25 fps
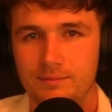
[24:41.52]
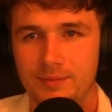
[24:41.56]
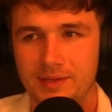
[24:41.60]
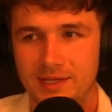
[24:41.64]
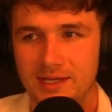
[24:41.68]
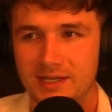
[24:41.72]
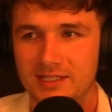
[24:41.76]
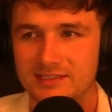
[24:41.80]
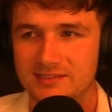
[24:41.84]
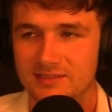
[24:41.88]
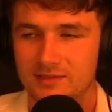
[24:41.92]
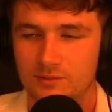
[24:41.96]

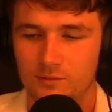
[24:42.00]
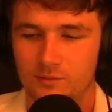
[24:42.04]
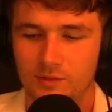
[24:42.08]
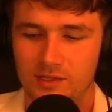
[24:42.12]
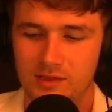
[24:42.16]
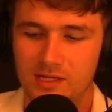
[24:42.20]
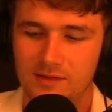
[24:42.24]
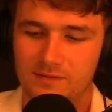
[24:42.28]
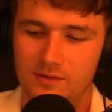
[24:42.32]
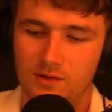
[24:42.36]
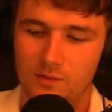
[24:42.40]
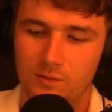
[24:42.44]
Because
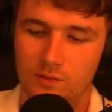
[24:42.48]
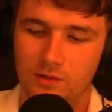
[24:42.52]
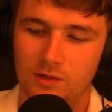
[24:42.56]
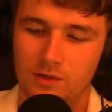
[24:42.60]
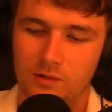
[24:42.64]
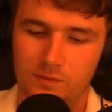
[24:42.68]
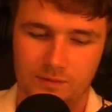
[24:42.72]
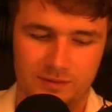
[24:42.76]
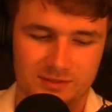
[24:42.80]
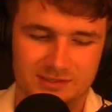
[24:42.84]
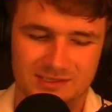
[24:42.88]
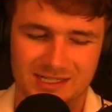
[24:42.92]
we live in a
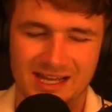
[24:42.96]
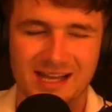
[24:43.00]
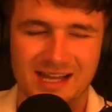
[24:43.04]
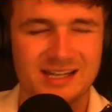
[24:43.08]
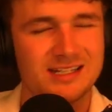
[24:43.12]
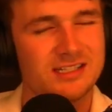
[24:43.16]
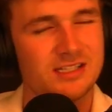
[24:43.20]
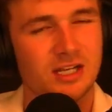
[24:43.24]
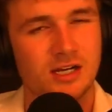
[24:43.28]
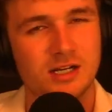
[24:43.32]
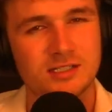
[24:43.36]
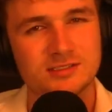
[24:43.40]
world where there's
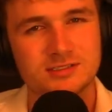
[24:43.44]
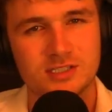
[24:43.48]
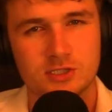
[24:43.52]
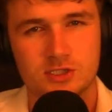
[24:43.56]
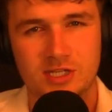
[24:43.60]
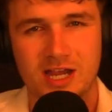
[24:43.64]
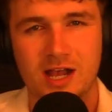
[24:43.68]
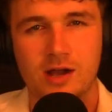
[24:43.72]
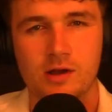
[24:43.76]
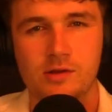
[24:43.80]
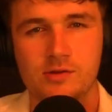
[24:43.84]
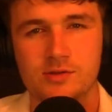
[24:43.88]
not tons
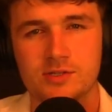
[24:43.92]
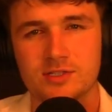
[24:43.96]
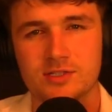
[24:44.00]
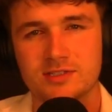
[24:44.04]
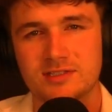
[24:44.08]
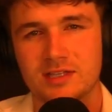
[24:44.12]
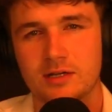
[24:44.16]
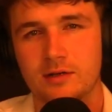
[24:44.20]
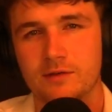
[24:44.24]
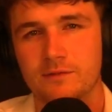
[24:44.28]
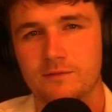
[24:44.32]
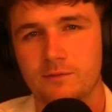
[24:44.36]
of
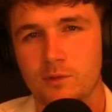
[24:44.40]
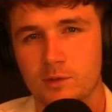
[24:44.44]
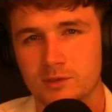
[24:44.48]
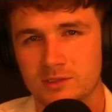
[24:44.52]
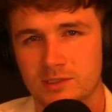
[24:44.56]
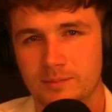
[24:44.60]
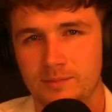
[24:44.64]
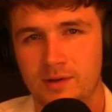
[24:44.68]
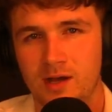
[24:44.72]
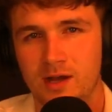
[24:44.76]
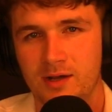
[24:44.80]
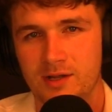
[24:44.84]
challenges that are
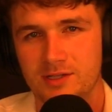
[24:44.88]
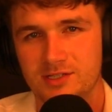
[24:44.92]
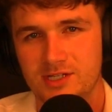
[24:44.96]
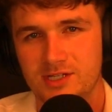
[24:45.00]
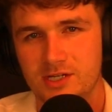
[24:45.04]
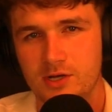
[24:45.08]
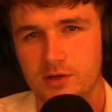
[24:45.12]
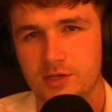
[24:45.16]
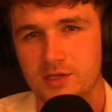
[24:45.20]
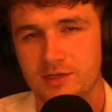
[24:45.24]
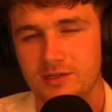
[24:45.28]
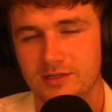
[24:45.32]
forced upon us.
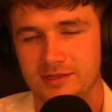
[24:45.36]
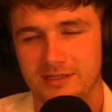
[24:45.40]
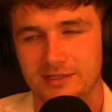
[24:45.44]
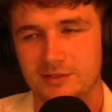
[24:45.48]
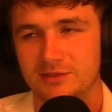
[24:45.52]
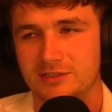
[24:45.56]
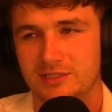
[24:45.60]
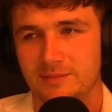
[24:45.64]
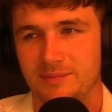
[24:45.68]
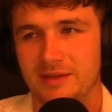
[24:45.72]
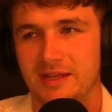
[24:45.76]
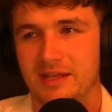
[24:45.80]
It
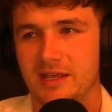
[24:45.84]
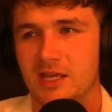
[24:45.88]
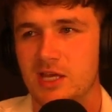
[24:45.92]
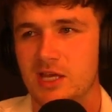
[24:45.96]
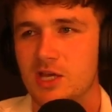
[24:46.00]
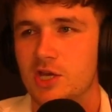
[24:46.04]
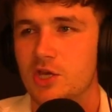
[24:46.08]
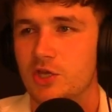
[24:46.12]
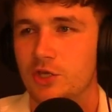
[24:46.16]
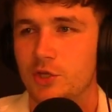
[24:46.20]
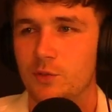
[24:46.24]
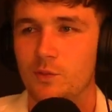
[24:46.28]
used to be
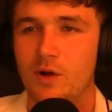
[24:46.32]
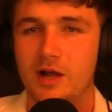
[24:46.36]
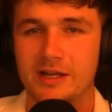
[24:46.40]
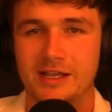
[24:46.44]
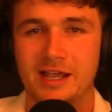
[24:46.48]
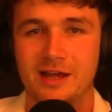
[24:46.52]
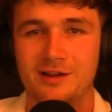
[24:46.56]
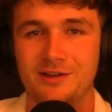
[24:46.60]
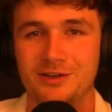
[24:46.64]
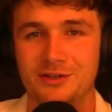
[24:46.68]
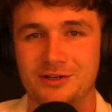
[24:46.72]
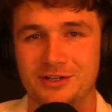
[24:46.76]
you
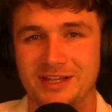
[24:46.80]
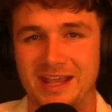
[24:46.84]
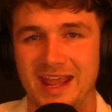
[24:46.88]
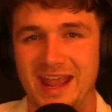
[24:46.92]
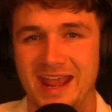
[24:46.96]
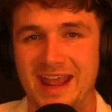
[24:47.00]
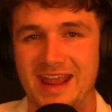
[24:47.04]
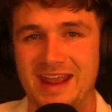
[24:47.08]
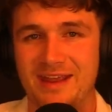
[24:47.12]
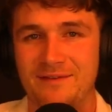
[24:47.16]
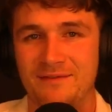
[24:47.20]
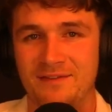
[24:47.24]
walk out of your
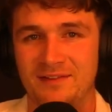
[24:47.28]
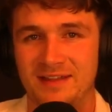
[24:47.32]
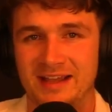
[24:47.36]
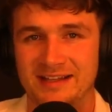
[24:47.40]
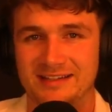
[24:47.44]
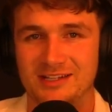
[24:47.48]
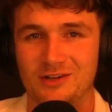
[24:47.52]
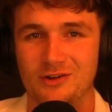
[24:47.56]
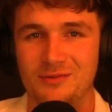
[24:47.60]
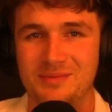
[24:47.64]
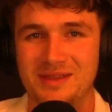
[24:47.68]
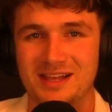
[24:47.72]
cave and
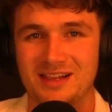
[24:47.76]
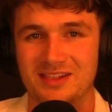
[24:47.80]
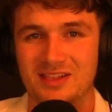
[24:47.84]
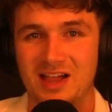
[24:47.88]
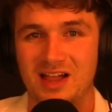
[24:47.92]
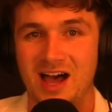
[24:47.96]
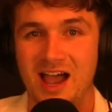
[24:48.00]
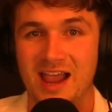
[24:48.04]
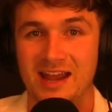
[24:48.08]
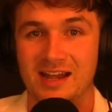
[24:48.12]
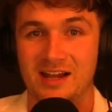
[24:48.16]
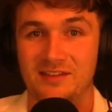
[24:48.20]
like there would be a
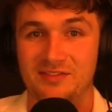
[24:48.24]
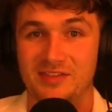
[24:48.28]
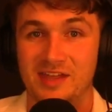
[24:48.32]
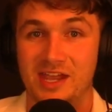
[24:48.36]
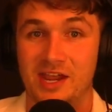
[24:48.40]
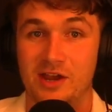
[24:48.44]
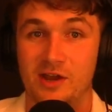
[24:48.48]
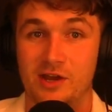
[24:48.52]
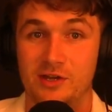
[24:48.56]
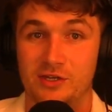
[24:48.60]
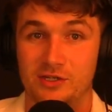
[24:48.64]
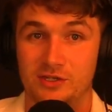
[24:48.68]
lion out
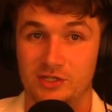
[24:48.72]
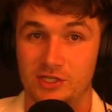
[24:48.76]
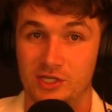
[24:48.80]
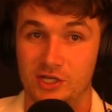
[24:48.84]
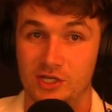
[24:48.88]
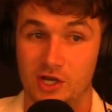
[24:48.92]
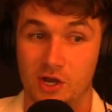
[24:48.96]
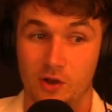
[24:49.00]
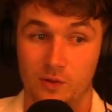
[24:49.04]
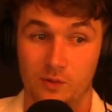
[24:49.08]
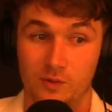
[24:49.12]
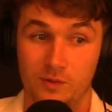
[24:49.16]
there and,
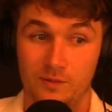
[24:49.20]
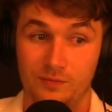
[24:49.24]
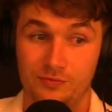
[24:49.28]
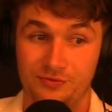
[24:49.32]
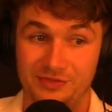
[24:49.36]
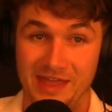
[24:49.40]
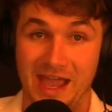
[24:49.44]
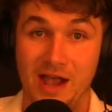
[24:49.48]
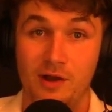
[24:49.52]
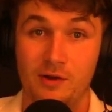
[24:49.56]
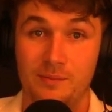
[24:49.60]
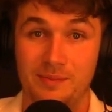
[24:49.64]

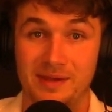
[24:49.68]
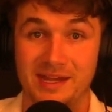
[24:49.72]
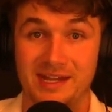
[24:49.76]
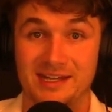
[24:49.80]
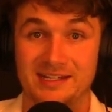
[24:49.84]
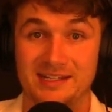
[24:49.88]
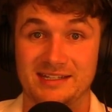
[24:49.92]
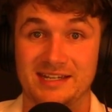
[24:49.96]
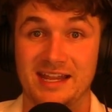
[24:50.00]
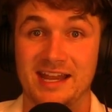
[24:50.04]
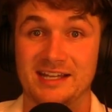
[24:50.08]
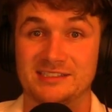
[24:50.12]
that would
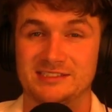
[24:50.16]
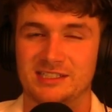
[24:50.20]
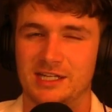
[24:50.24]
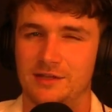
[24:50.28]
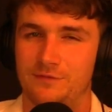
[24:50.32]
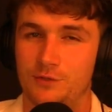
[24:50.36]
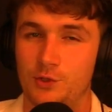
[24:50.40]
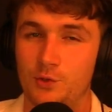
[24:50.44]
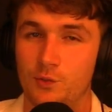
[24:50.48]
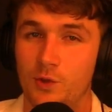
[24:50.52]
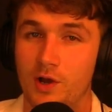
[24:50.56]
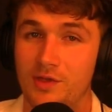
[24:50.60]
be intense.
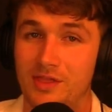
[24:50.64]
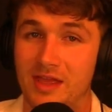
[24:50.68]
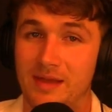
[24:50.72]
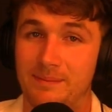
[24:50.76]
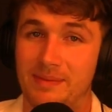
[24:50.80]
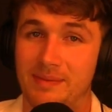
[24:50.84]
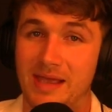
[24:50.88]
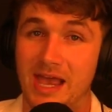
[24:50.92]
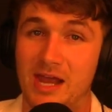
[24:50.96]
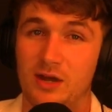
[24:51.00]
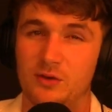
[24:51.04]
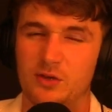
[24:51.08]
And if you won
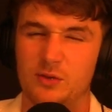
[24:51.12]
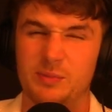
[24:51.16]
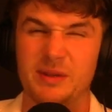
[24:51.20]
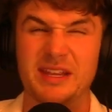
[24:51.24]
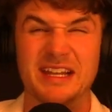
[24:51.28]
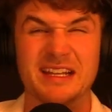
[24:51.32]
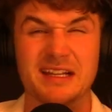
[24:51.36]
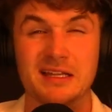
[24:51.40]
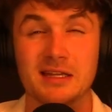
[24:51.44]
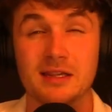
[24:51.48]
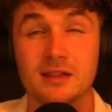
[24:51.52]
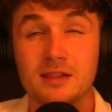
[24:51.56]
that battle, you'd
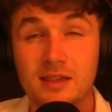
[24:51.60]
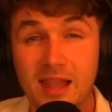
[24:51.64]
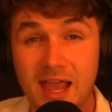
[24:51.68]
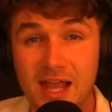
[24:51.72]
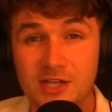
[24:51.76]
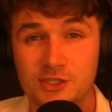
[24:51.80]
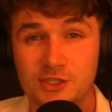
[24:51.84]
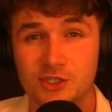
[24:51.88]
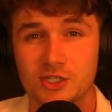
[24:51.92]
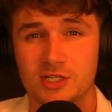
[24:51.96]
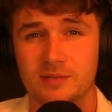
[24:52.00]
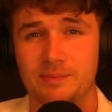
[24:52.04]
be like a
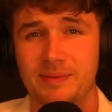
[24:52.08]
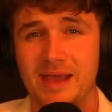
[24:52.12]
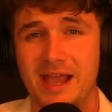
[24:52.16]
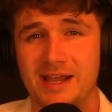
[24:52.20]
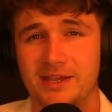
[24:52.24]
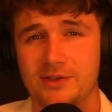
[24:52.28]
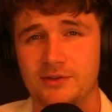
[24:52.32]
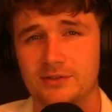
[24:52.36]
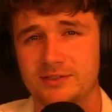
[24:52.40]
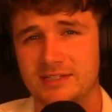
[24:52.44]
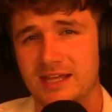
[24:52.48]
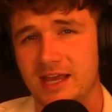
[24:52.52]
legend
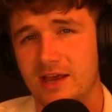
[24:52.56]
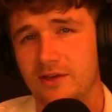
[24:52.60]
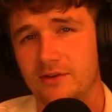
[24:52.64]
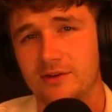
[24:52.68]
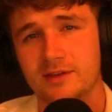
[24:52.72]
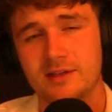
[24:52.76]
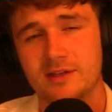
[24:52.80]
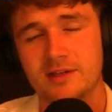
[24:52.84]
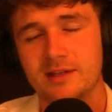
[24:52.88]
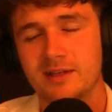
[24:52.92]
back at your town.